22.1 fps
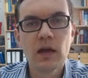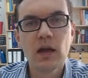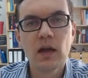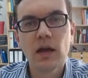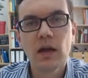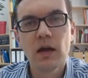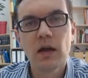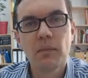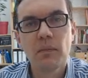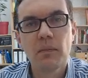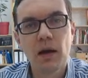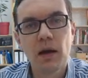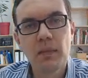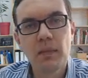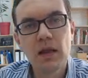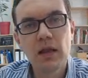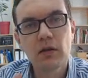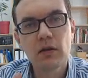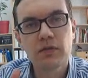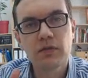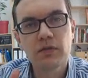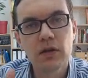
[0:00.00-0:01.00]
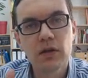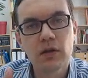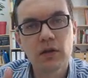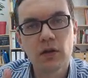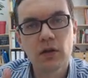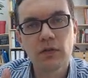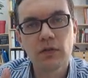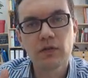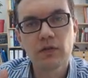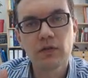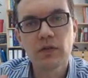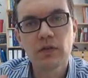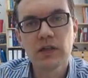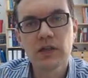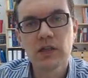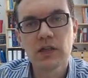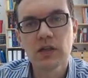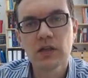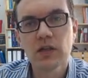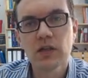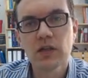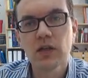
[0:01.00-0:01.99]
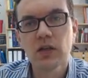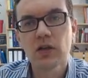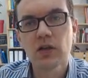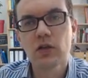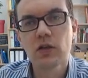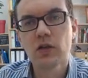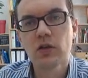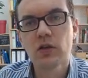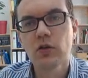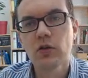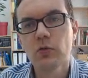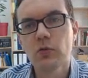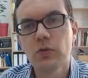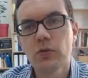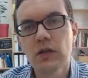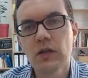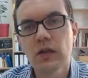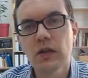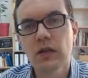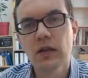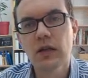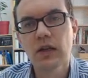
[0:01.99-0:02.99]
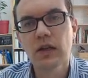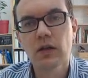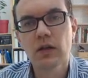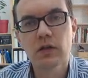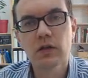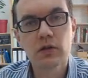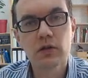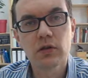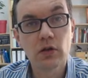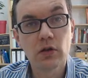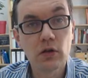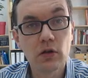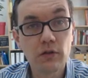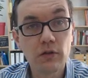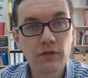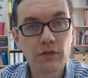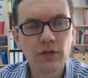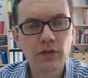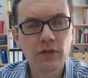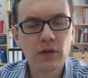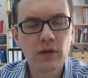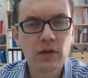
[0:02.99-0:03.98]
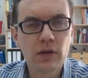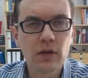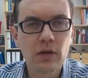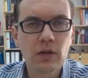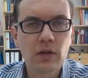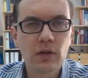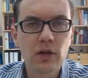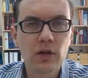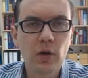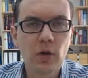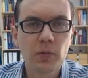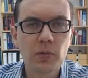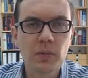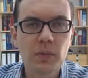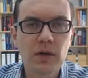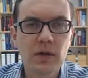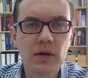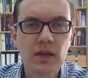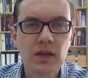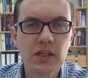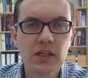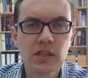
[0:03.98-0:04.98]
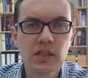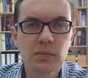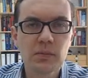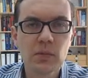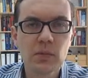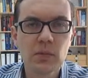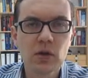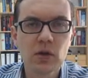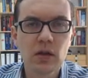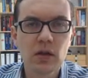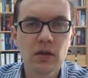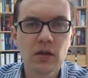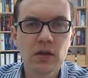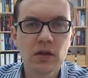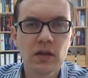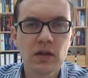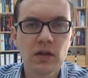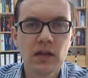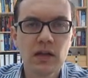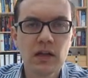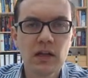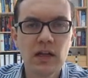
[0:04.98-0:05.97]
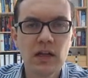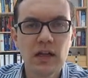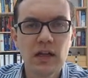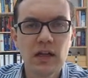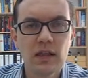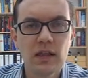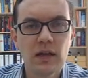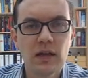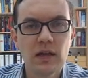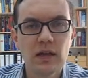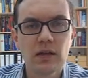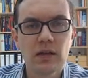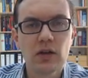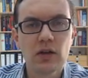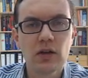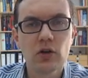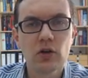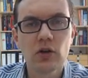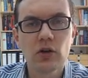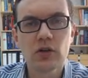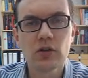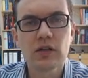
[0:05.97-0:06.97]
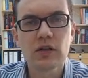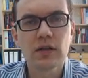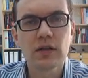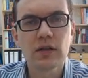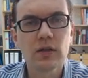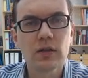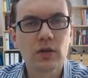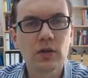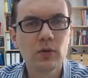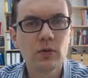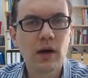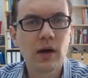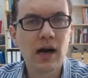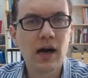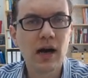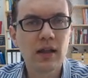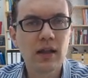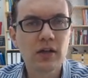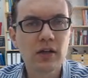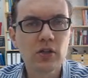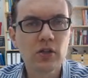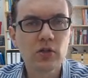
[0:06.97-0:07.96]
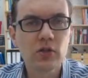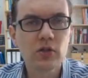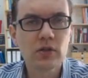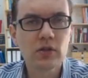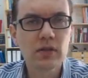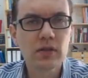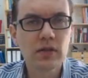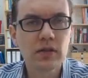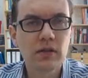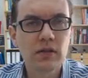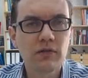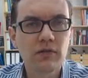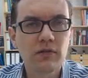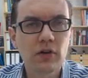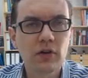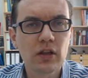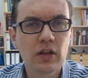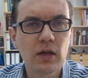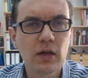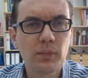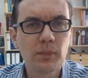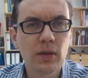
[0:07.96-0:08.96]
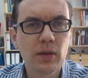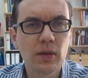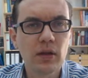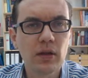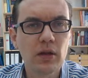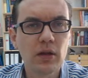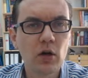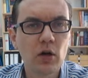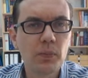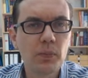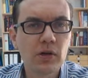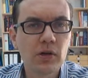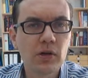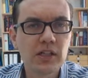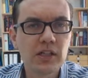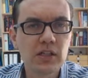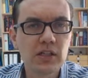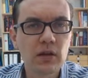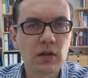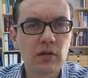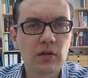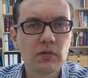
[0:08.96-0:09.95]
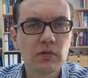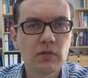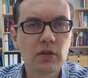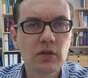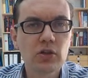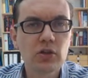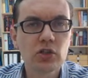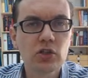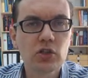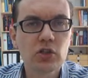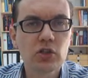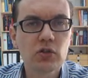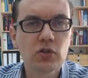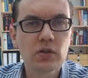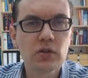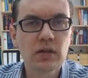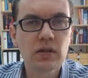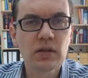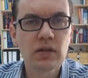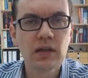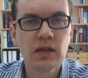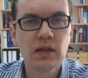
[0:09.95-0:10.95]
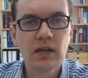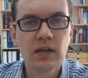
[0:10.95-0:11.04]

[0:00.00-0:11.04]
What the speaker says: By means of this software, you will solve the optimization models. That is in contrast to other courses, for example, the operations research course.